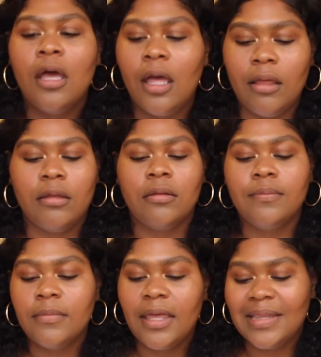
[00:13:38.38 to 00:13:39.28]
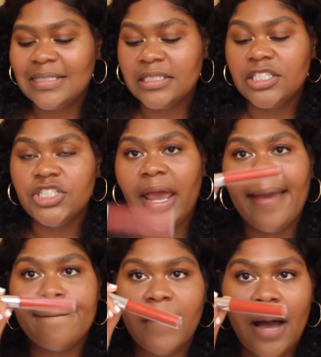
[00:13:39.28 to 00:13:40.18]
and this is the
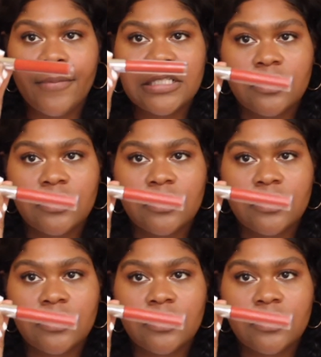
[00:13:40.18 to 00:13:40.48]
shade Mama.